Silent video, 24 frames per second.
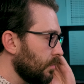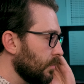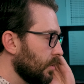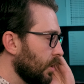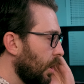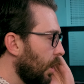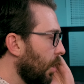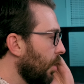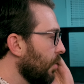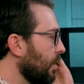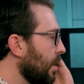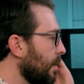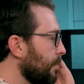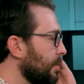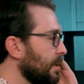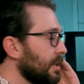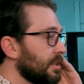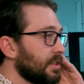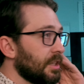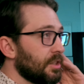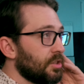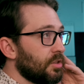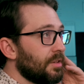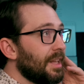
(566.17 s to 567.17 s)
all that being
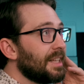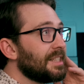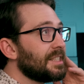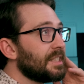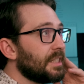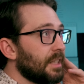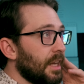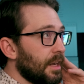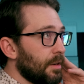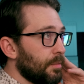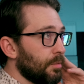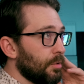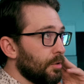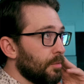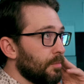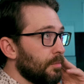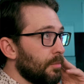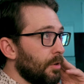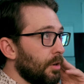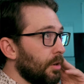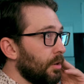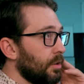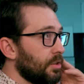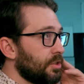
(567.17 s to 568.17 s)
said, so that's
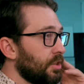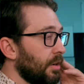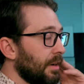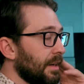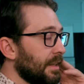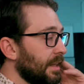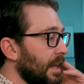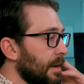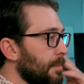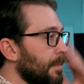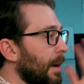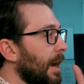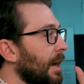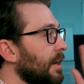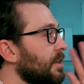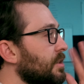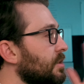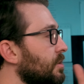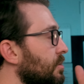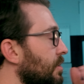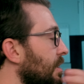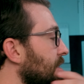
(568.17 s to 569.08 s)
Lightbox.